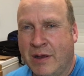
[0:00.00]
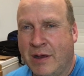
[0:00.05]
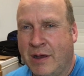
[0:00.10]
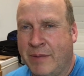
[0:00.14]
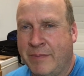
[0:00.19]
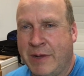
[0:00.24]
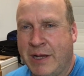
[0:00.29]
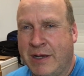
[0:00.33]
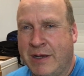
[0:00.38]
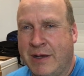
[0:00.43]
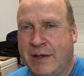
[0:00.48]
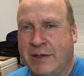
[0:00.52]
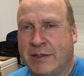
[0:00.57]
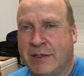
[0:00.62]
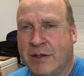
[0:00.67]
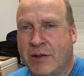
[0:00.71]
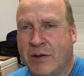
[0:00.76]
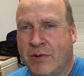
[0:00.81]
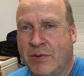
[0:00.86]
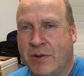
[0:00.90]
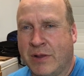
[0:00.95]
I may need
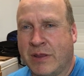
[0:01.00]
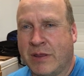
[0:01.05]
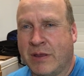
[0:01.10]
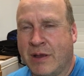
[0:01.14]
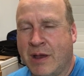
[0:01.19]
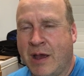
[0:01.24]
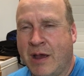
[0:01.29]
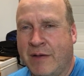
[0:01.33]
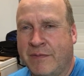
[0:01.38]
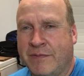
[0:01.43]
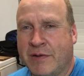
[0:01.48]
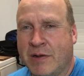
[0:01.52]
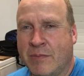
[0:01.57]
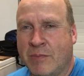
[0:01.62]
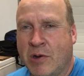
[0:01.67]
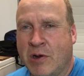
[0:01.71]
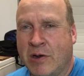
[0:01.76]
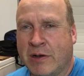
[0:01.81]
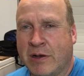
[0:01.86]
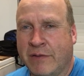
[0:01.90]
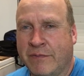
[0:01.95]
to go with the
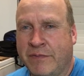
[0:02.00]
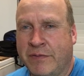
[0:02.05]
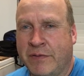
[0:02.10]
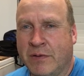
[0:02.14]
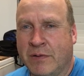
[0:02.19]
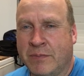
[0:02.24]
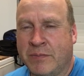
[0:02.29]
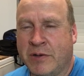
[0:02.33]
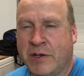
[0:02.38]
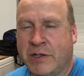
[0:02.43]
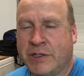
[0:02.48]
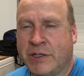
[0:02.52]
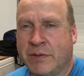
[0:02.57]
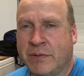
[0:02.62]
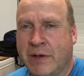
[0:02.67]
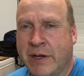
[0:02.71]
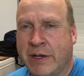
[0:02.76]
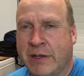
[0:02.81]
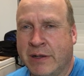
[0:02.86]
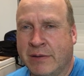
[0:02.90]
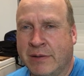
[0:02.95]
aftermarket fuel pressure
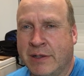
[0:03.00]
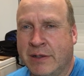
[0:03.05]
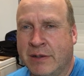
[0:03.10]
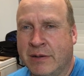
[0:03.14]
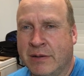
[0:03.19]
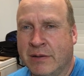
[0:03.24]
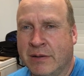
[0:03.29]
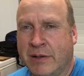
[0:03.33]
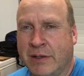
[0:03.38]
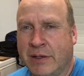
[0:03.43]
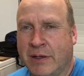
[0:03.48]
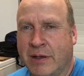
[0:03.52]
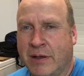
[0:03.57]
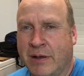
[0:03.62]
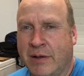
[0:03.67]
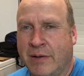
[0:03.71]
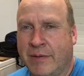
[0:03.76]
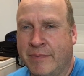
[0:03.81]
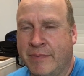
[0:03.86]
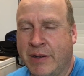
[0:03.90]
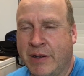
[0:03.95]
regulator, like
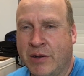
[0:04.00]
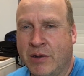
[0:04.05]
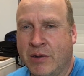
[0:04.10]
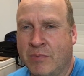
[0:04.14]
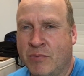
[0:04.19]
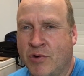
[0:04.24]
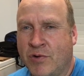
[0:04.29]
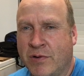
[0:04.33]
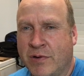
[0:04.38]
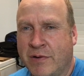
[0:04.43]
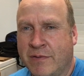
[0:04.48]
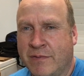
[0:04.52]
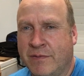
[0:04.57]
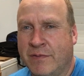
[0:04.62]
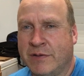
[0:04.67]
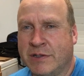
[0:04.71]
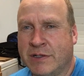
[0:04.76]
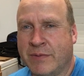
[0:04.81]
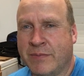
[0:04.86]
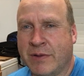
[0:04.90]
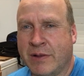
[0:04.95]
Aeromotive
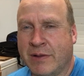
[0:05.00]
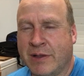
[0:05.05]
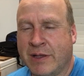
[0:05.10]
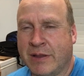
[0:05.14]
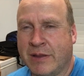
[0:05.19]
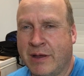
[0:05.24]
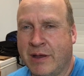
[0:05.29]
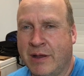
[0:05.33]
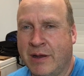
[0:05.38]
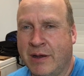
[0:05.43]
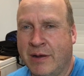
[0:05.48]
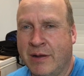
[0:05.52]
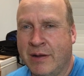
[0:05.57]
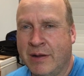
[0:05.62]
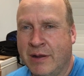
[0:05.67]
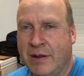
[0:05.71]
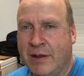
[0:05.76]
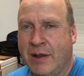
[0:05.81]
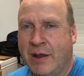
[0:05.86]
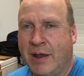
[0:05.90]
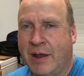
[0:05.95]
or something like that.
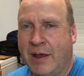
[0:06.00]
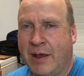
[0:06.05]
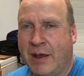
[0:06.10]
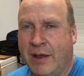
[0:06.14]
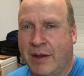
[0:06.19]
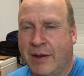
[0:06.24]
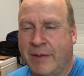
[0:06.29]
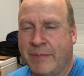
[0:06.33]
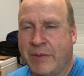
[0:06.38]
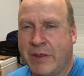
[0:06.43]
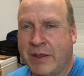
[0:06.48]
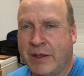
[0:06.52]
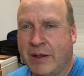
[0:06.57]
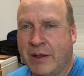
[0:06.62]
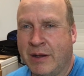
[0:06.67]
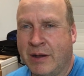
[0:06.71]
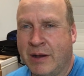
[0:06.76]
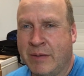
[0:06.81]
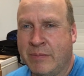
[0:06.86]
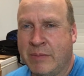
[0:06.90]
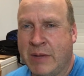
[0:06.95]
And I'm
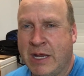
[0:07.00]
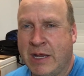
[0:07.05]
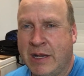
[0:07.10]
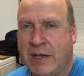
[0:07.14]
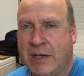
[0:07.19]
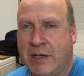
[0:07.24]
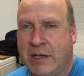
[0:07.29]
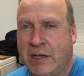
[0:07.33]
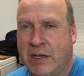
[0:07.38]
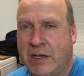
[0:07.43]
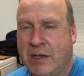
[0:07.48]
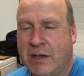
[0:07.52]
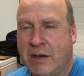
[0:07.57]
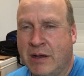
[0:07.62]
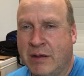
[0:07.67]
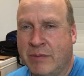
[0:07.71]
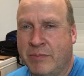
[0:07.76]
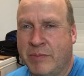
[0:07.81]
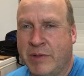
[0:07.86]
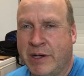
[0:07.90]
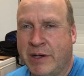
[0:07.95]
thinking I may need
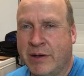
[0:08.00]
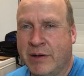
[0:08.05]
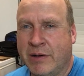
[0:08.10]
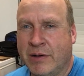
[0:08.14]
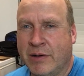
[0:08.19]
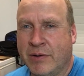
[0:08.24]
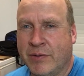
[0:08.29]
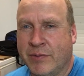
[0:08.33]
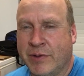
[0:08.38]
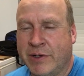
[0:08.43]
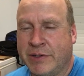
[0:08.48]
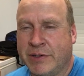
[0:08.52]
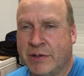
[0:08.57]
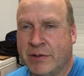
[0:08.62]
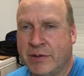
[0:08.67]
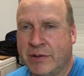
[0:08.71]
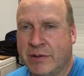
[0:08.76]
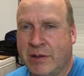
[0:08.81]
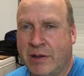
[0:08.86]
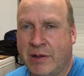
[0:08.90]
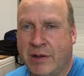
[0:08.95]
a bigger
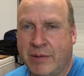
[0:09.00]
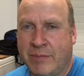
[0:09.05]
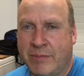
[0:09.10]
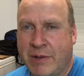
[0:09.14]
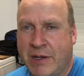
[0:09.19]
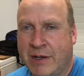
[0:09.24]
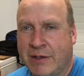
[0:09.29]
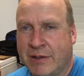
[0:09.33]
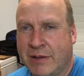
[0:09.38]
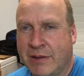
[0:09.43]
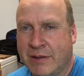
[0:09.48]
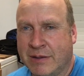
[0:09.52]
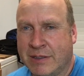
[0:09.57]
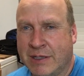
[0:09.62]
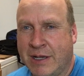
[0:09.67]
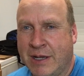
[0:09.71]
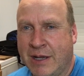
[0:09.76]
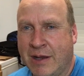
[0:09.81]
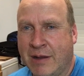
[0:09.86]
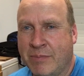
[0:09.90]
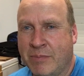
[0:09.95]
return line back to the
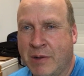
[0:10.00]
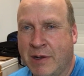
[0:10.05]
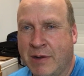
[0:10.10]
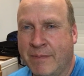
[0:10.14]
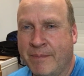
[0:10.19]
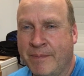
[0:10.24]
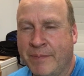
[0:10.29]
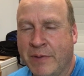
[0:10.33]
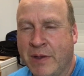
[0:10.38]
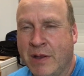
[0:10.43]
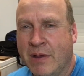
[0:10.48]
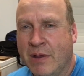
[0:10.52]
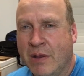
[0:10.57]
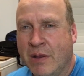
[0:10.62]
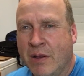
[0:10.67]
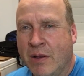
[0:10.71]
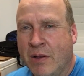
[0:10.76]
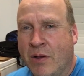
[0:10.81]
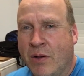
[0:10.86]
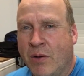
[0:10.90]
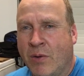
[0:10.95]
tank. But
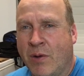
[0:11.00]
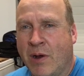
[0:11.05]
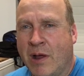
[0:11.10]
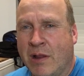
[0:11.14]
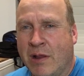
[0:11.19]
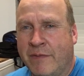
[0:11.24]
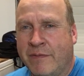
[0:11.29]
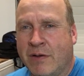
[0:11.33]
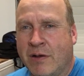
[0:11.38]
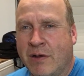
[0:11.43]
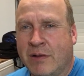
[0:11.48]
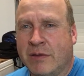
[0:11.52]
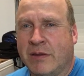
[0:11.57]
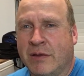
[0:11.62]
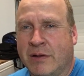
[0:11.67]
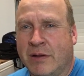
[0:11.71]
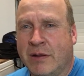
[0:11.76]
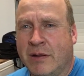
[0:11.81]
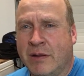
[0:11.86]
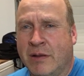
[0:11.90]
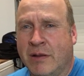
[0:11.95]
while I've got
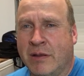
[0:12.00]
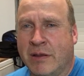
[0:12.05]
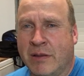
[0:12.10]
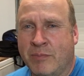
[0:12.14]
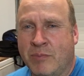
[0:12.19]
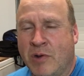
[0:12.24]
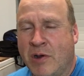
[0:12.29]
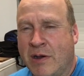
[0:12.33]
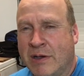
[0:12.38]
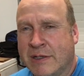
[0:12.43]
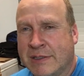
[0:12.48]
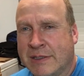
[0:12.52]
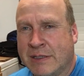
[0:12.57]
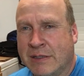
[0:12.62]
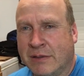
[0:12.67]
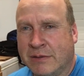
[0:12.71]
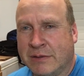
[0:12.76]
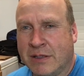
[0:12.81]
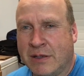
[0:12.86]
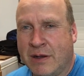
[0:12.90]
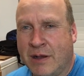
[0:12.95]
the box
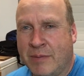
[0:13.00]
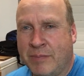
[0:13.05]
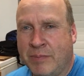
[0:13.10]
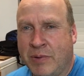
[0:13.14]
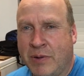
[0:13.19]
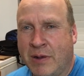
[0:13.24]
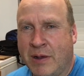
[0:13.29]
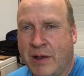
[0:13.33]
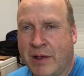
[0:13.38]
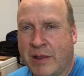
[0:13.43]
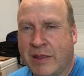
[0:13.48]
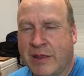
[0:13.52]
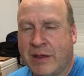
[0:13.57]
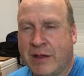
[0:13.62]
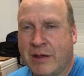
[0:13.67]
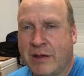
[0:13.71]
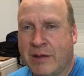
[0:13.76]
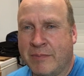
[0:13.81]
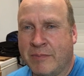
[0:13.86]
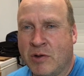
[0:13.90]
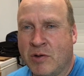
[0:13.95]
tilted up, I
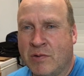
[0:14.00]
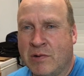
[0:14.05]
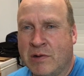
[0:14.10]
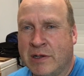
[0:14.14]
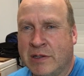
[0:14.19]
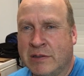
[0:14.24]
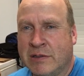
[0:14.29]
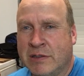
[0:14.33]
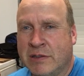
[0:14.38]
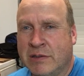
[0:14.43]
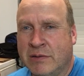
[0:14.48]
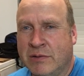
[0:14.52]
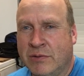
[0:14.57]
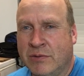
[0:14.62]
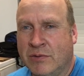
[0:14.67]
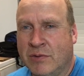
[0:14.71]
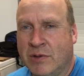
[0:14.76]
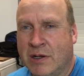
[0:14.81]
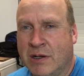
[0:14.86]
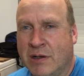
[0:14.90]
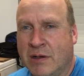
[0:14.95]
think I'm going
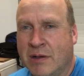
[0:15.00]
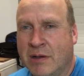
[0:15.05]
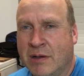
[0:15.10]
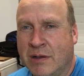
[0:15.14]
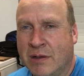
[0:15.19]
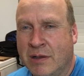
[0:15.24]
to